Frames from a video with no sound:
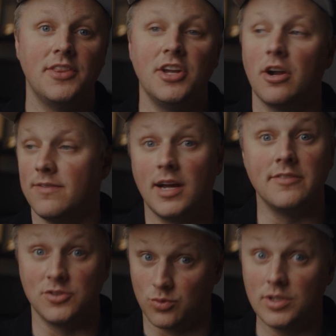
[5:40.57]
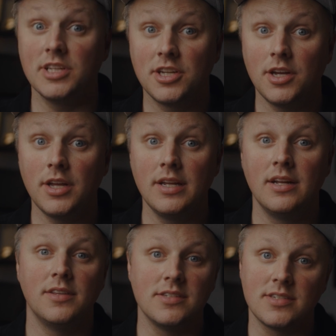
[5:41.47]
The R5 is really good.
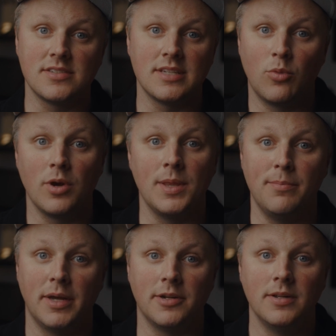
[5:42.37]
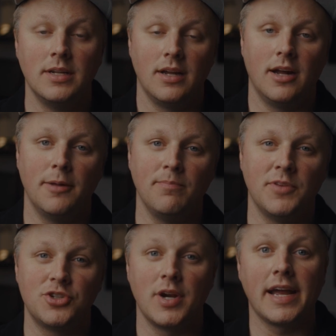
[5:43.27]
This is somewhere in the middle.
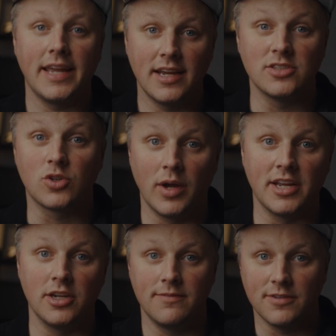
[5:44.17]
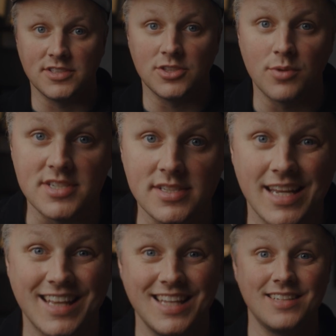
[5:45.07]
The tracking is quite good for situations
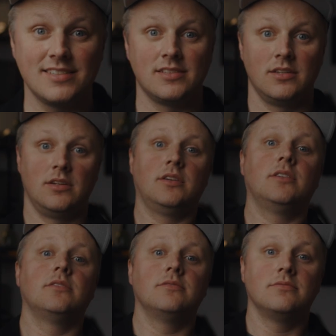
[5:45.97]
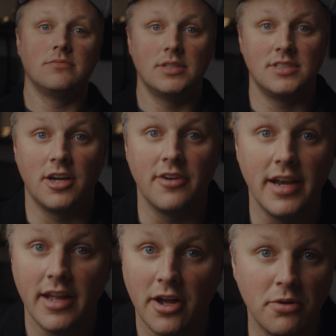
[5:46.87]
like this. It's on right
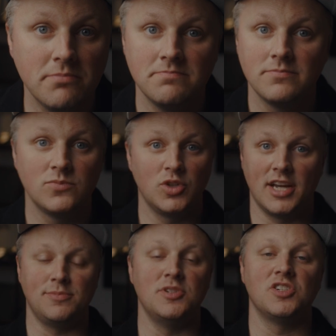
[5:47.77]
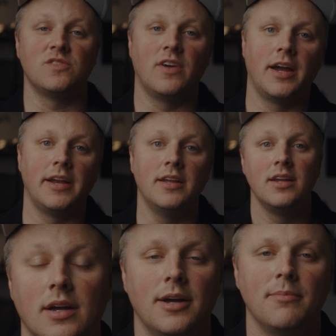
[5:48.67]
now. Tracks me just fine.
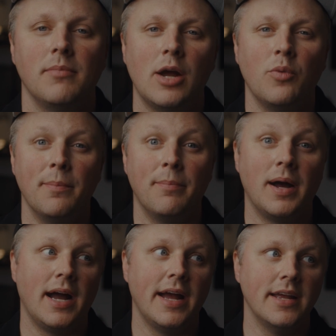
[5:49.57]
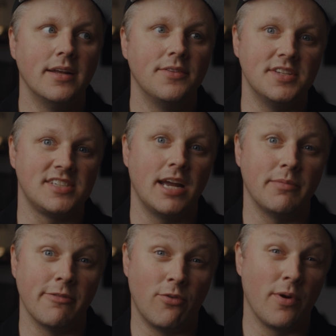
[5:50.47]
I wouldn't buy this
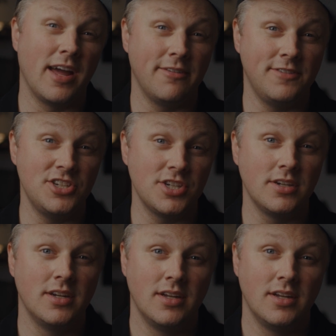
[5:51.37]
camera for that feature.